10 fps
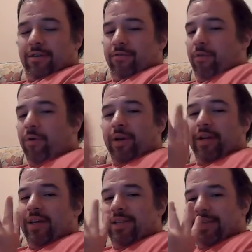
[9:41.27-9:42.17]
For what it
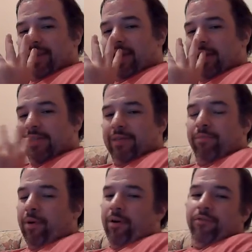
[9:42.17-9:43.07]
is, it's
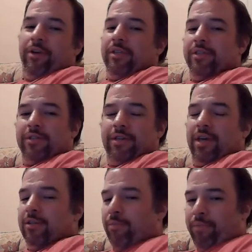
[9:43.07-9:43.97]
perfect.
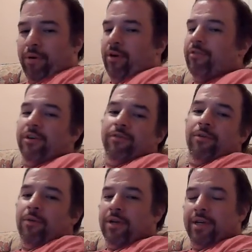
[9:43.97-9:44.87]
It's perfect
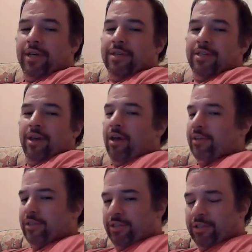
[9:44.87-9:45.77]
for what it is.
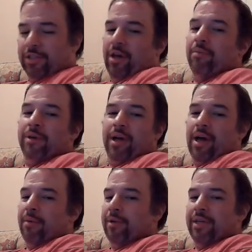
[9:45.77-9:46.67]
A dumb
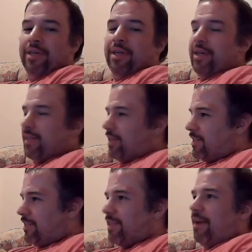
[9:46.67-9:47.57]
comedy
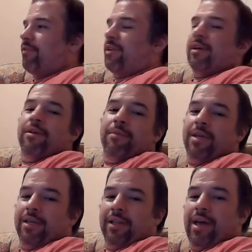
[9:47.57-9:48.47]
that's definitely going to
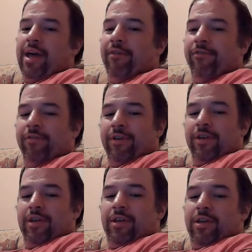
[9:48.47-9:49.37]
make you laugh.
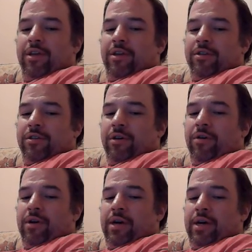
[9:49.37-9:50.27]

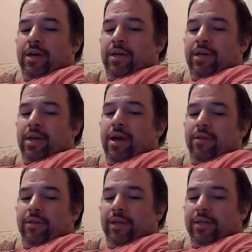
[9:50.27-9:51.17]
So,
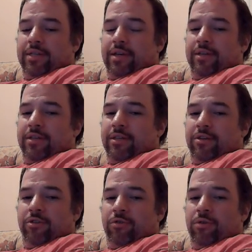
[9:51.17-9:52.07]
yeah, like I said, this is
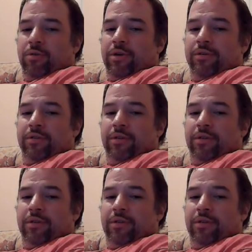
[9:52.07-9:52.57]
a short one.